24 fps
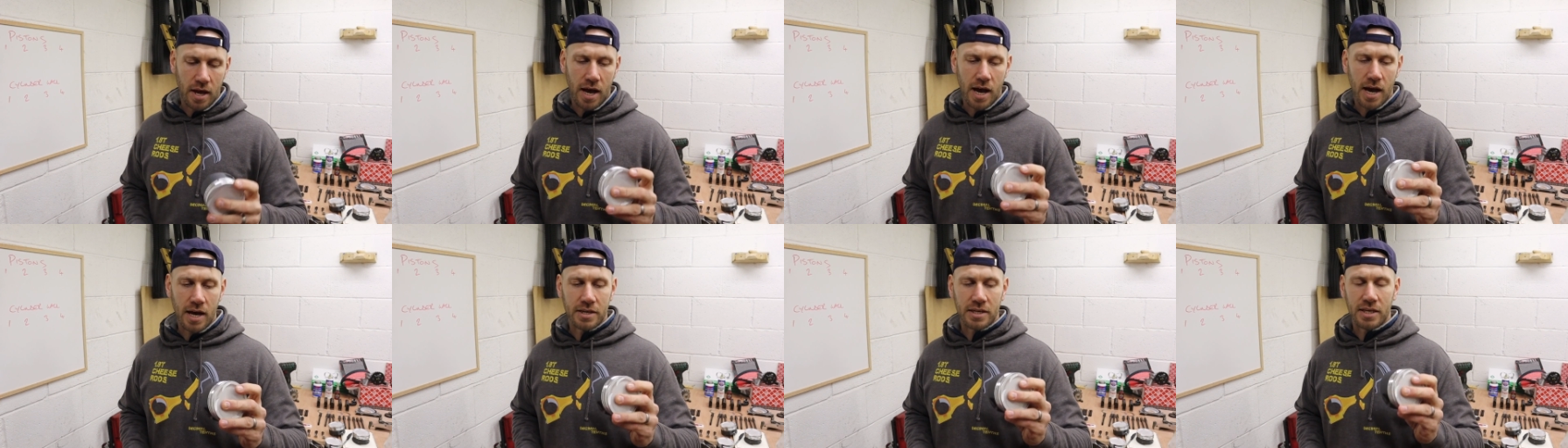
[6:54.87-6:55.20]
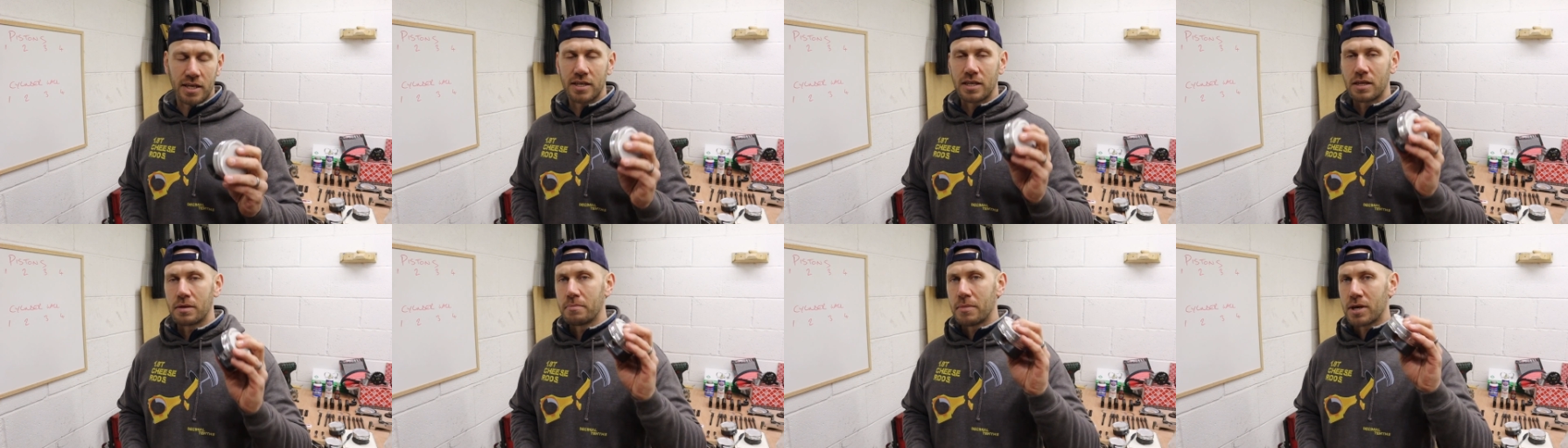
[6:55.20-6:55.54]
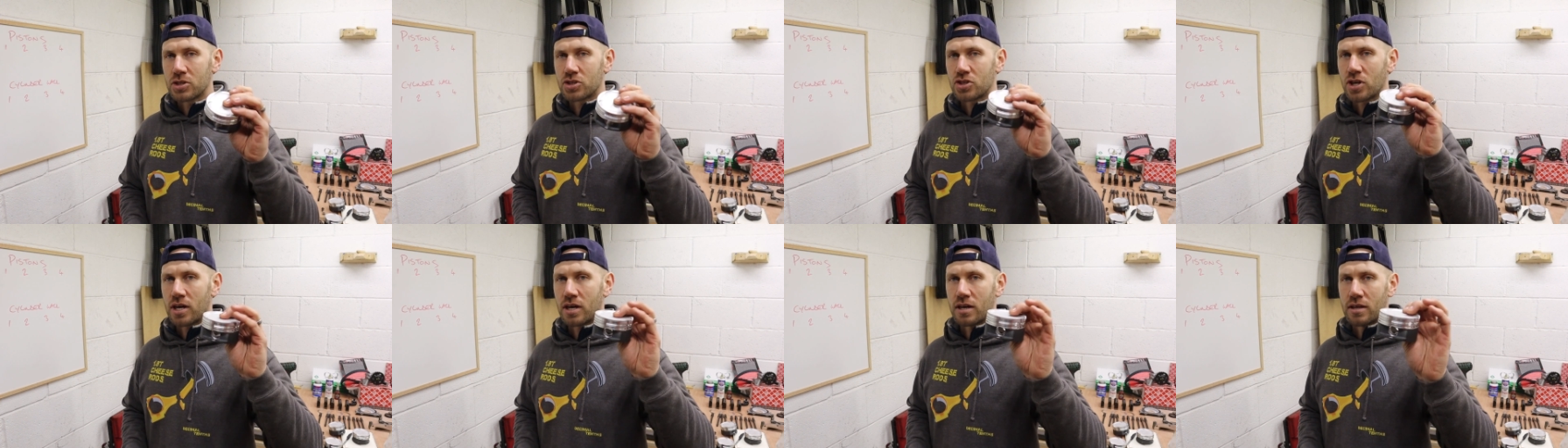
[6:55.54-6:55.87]
and I need to
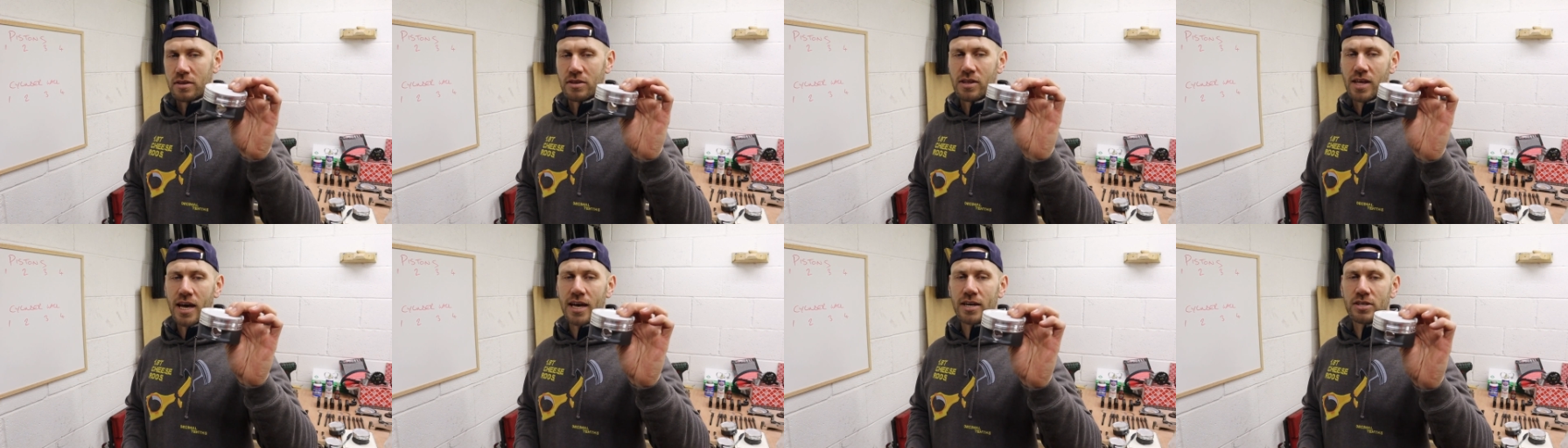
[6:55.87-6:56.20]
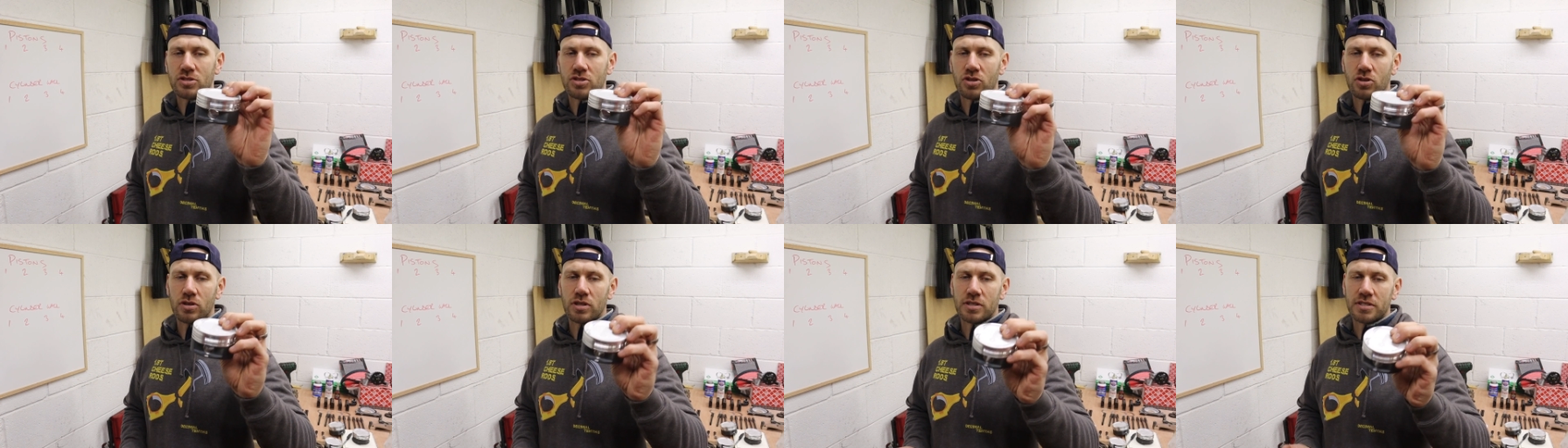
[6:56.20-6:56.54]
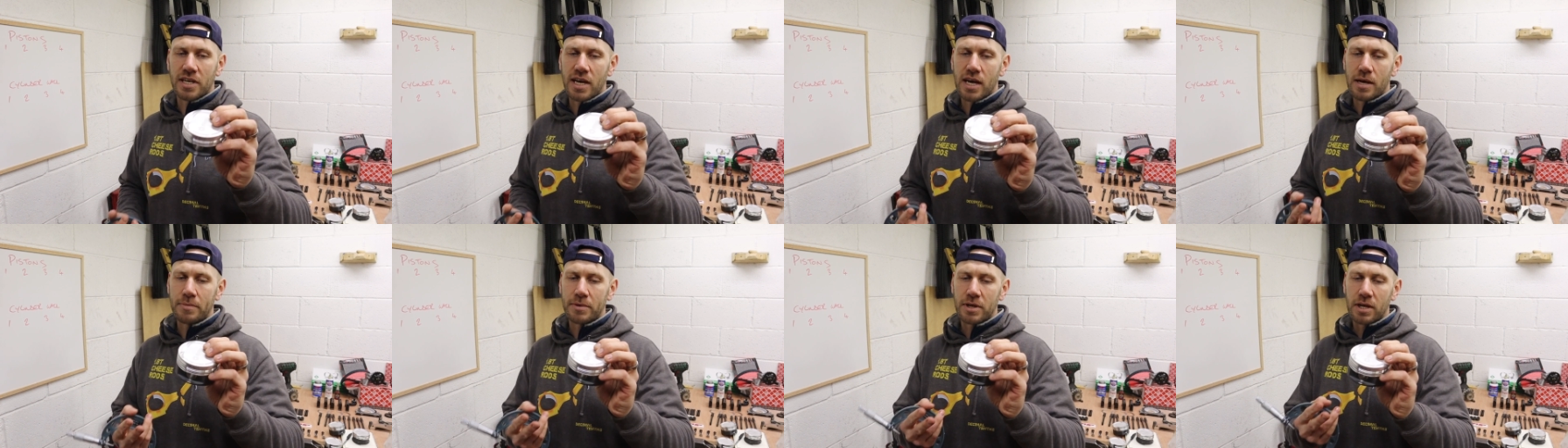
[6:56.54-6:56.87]
measure the external
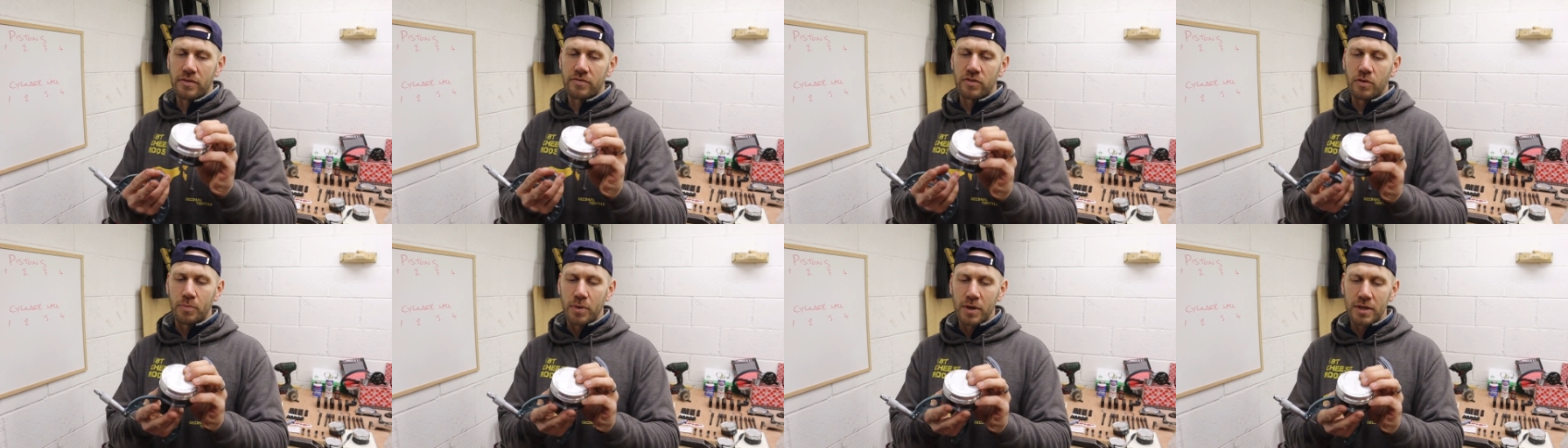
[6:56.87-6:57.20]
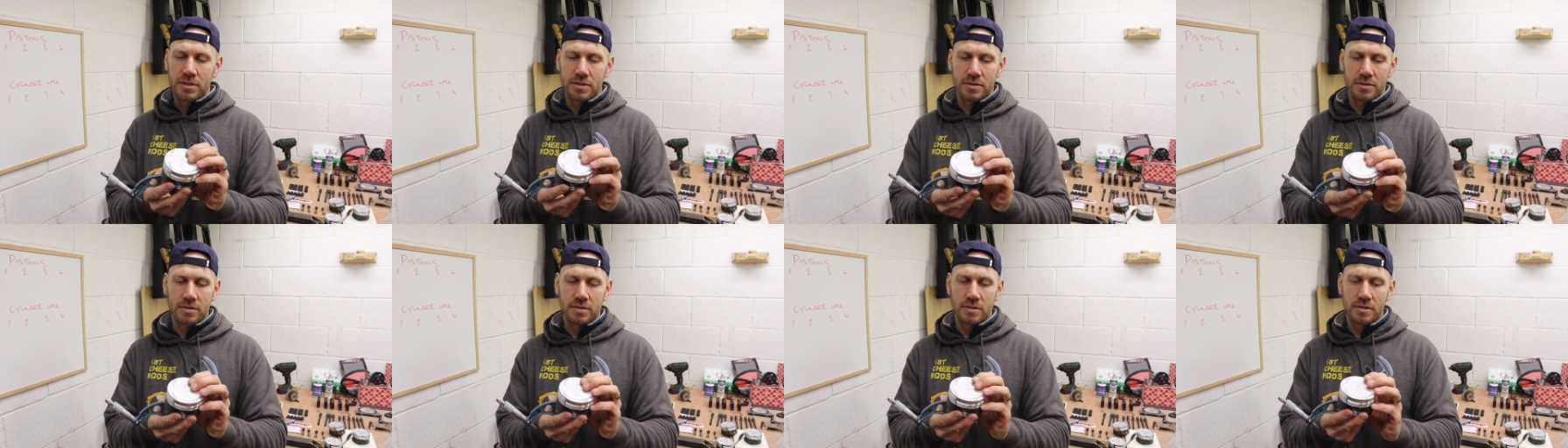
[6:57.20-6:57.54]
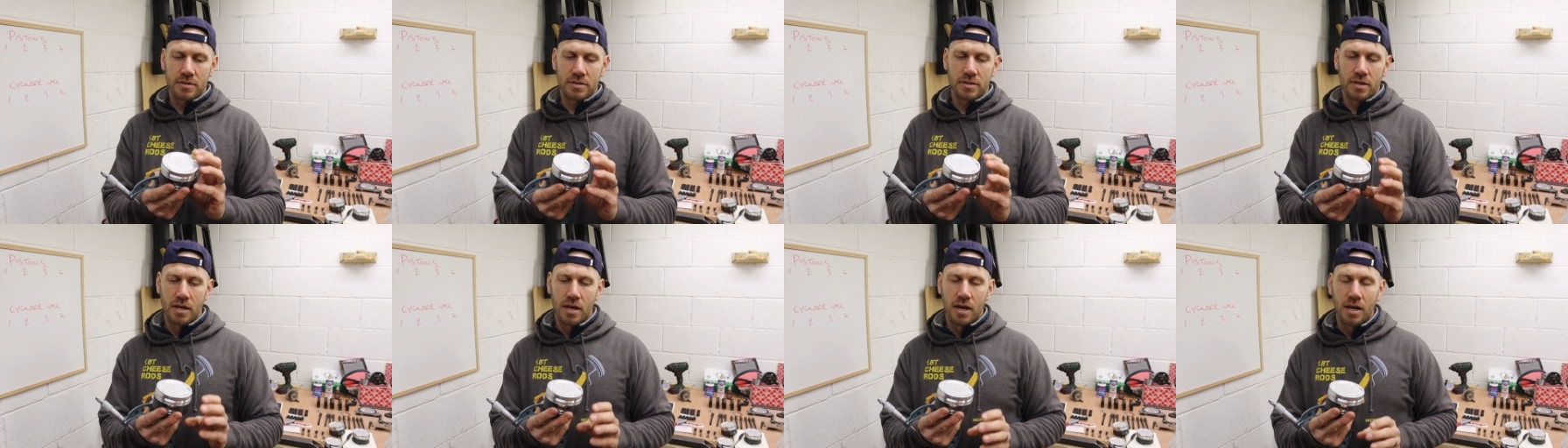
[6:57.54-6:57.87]
diameter of the
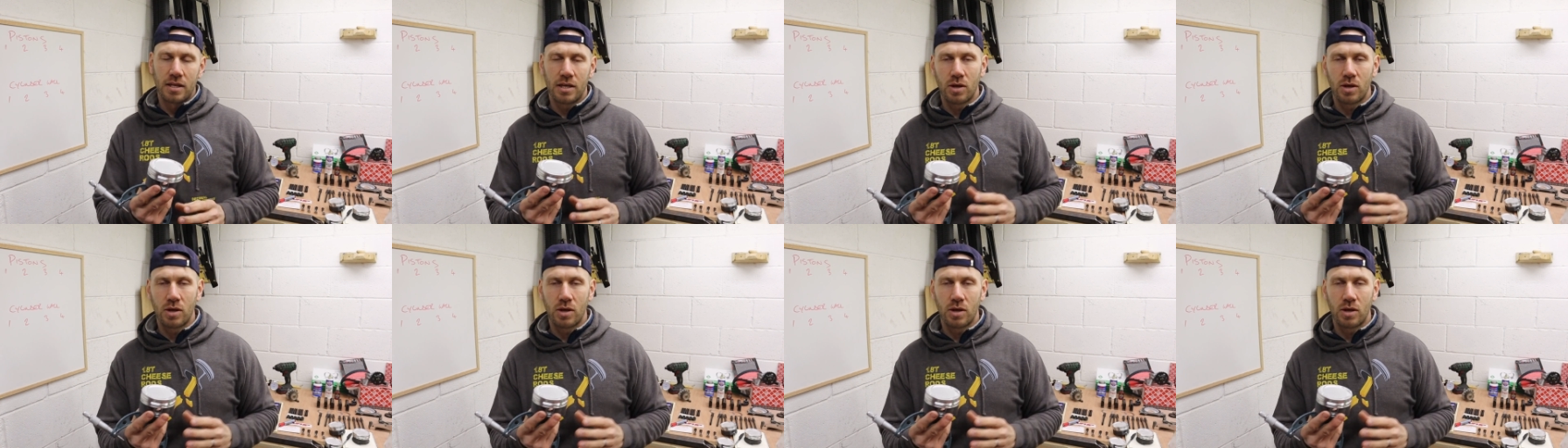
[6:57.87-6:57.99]
pistons